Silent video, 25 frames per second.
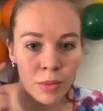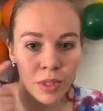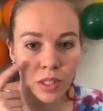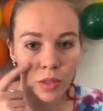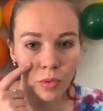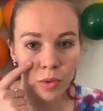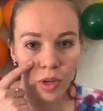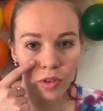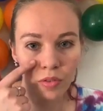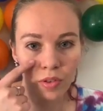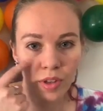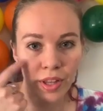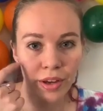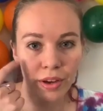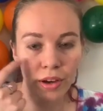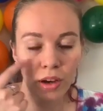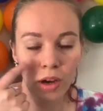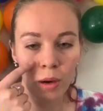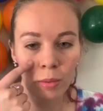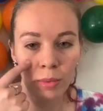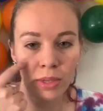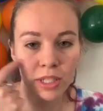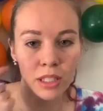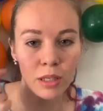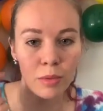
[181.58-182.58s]
me just wait for that
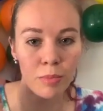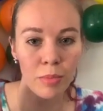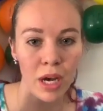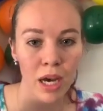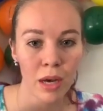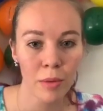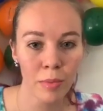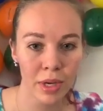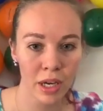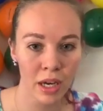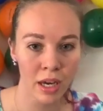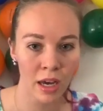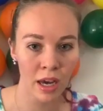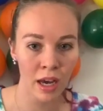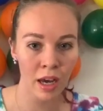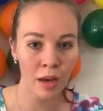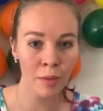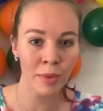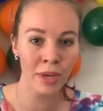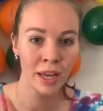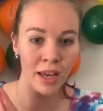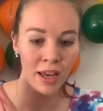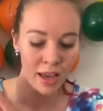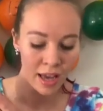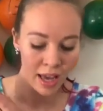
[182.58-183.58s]
comment to pop
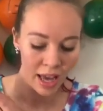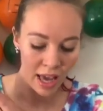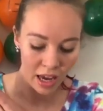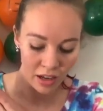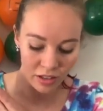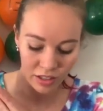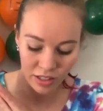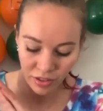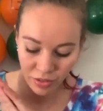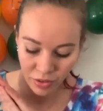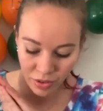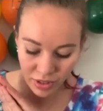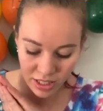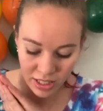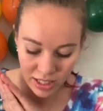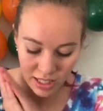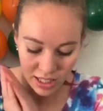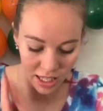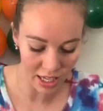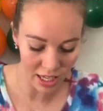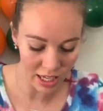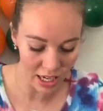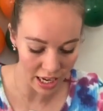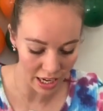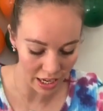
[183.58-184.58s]
up. How's everyone's
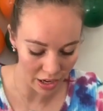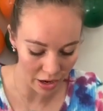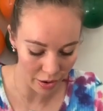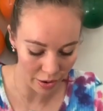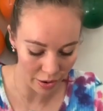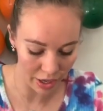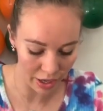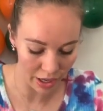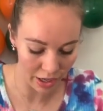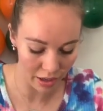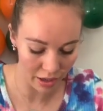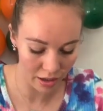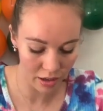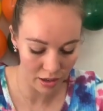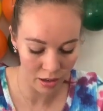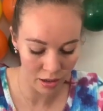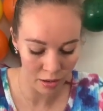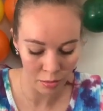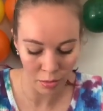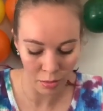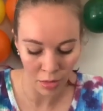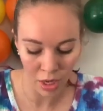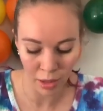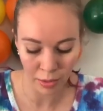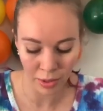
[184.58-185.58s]
Sunday going?
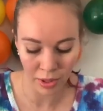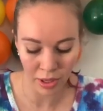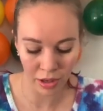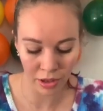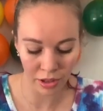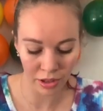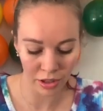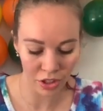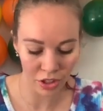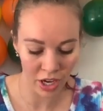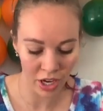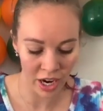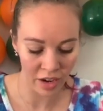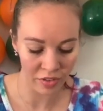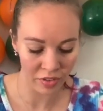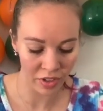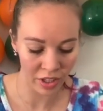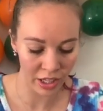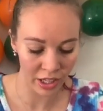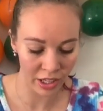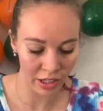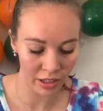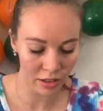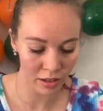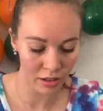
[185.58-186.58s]
Mom, I know you're
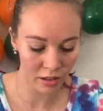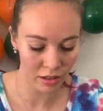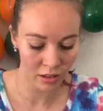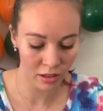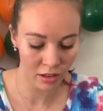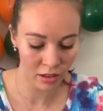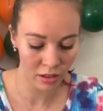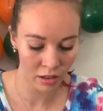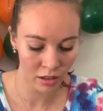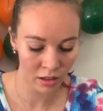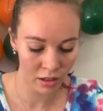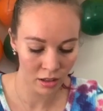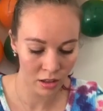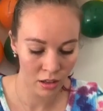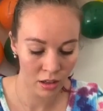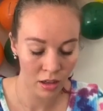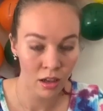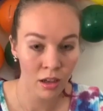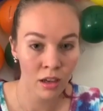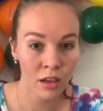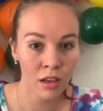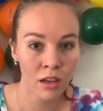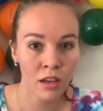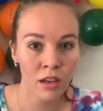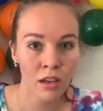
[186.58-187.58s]
traveling.
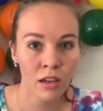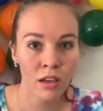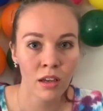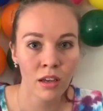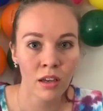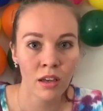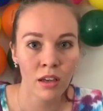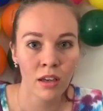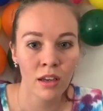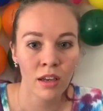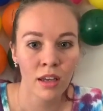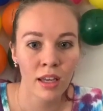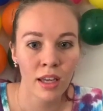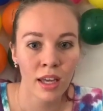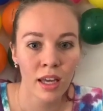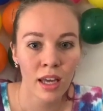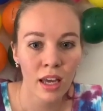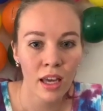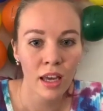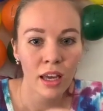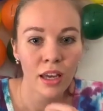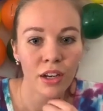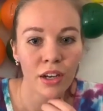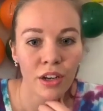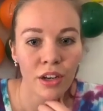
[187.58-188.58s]
I
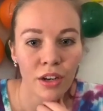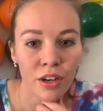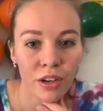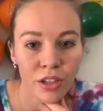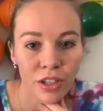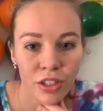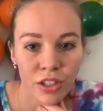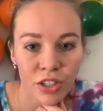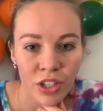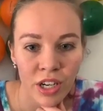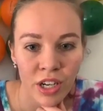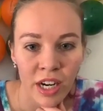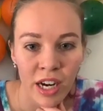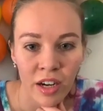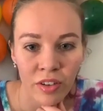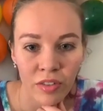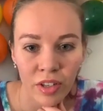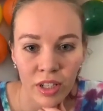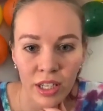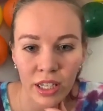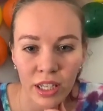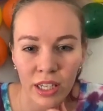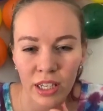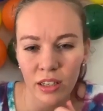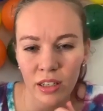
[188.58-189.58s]
know you're
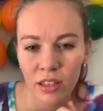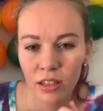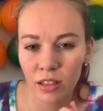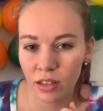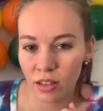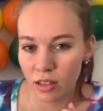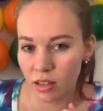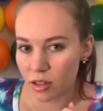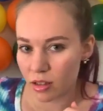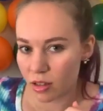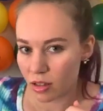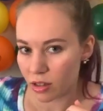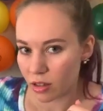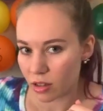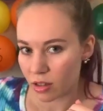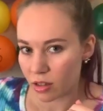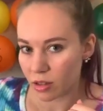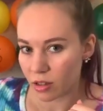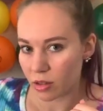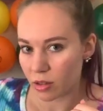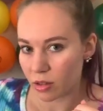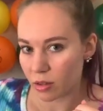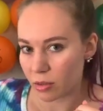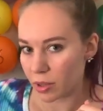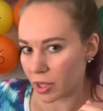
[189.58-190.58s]
traveling.
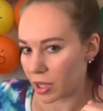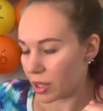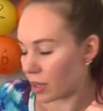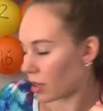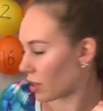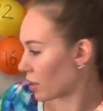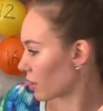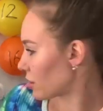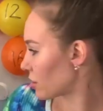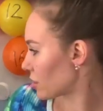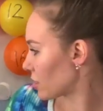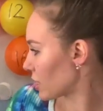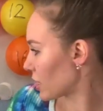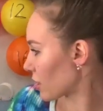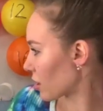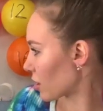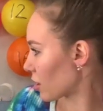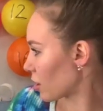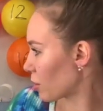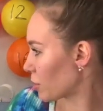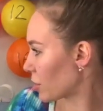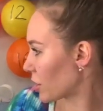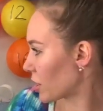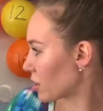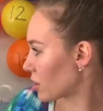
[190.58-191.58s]
Where's that
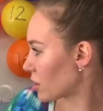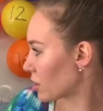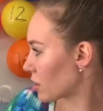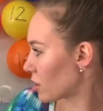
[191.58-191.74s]
comment?